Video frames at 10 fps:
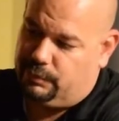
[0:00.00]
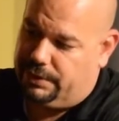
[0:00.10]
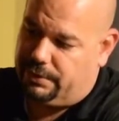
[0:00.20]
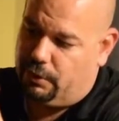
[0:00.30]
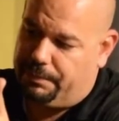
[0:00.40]

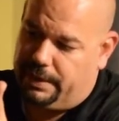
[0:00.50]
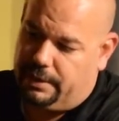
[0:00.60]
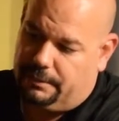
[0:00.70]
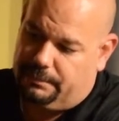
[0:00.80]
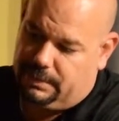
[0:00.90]
When you're opening
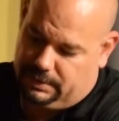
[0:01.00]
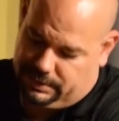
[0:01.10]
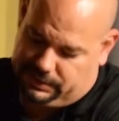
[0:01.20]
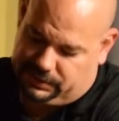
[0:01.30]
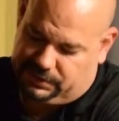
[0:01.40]
up,
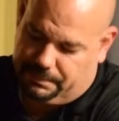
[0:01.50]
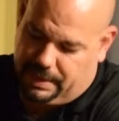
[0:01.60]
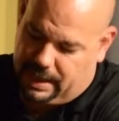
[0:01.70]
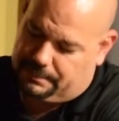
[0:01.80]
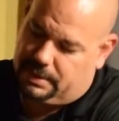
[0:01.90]
this is the
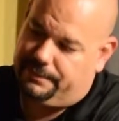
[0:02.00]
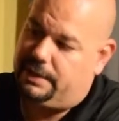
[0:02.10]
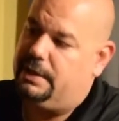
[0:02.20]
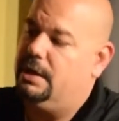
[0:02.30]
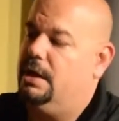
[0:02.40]
bottom of
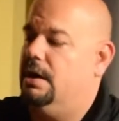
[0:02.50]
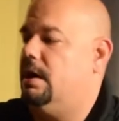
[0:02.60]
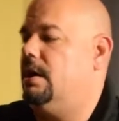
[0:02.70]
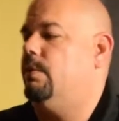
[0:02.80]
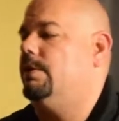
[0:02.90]
it.
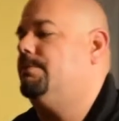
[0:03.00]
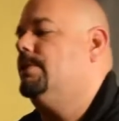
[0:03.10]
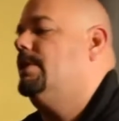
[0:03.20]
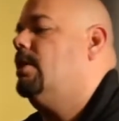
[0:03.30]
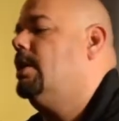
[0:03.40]
When you
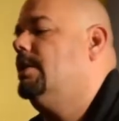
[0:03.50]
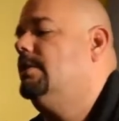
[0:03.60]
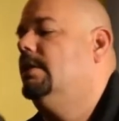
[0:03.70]
put it on,